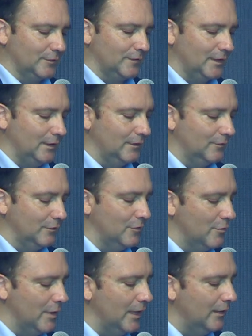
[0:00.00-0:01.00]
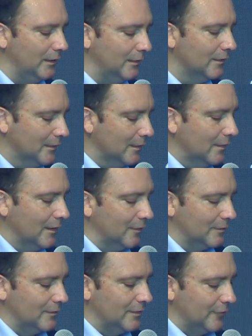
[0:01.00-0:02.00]
sees UAE
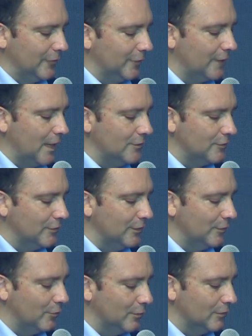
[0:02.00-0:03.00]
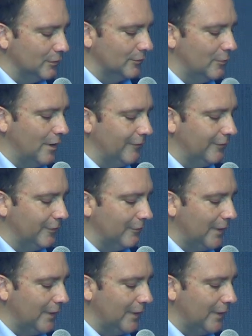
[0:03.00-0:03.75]
as the first country in the world to offer